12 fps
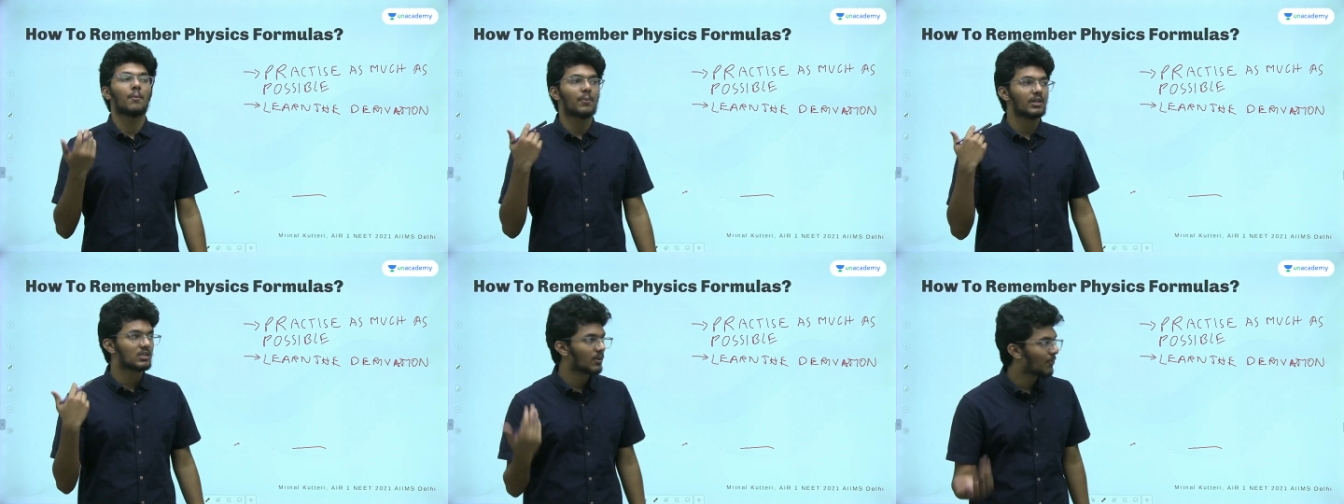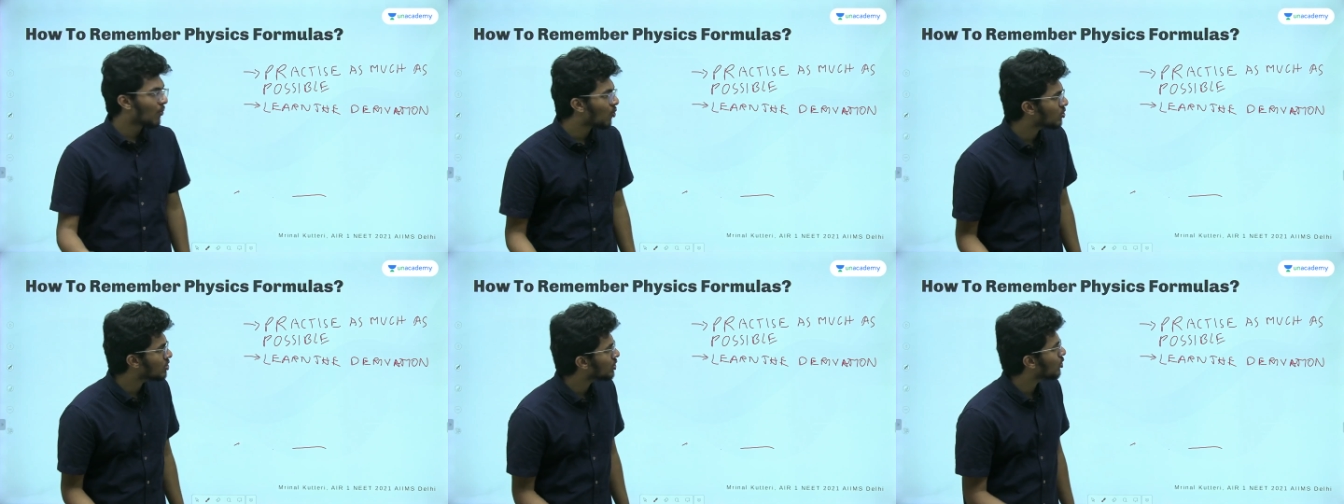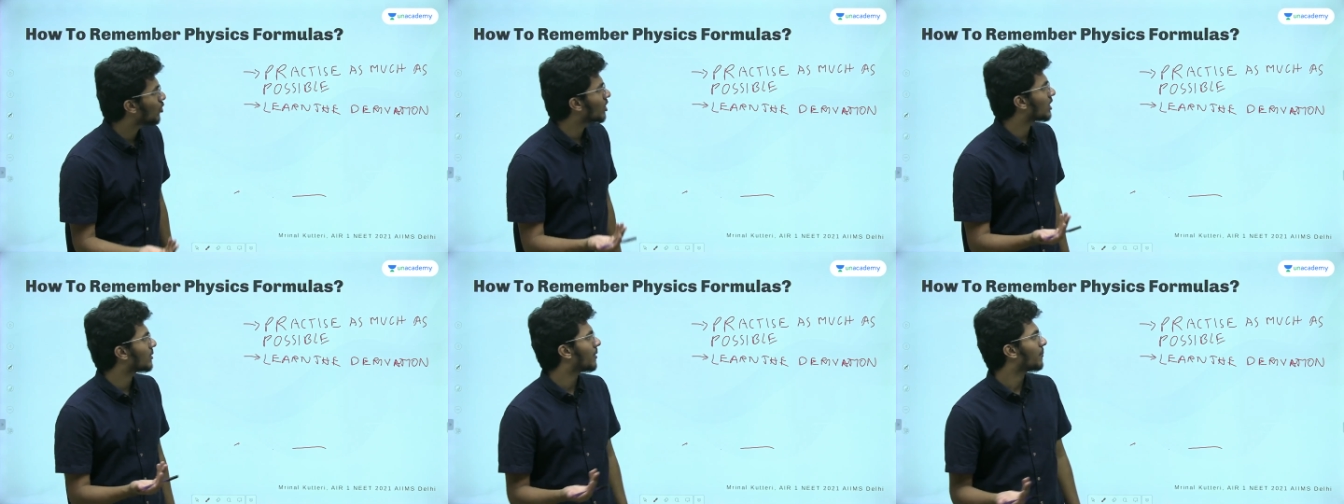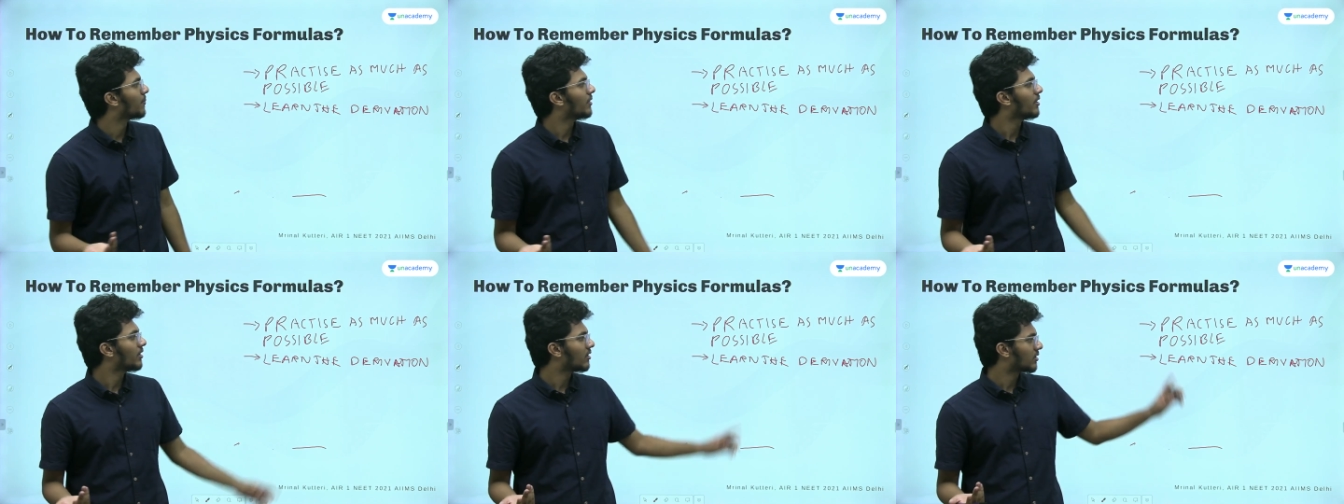but suppose you don't
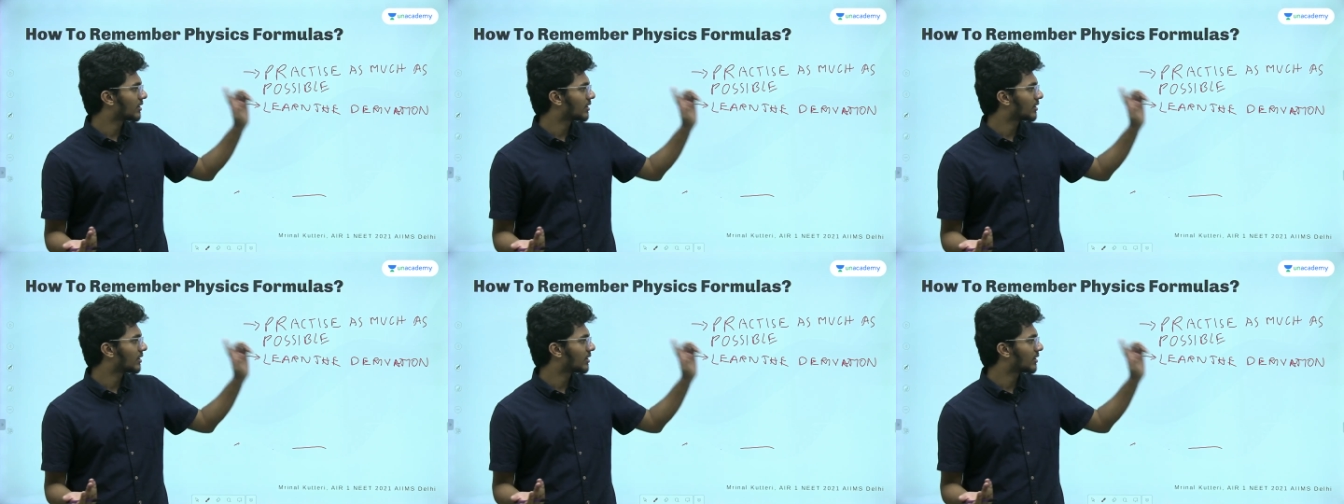remember